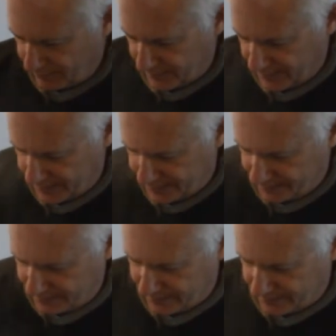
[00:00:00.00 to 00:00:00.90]

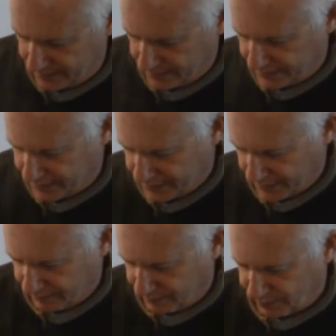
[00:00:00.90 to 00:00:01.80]
it's looking
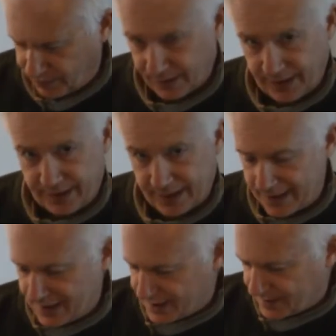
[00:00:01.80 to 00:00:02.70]
pretty
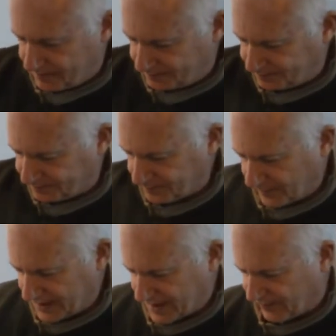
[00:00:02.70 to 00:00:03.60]
nice,
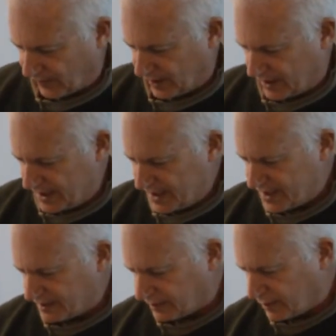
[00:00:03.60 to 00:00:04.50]
except for it is
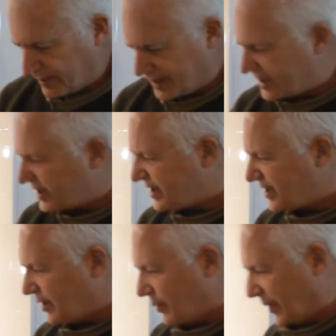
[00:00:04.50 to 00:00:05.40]
a little bit
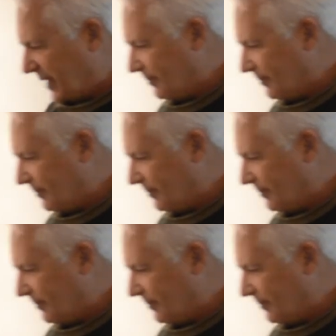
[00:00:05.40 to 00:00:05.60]
soupy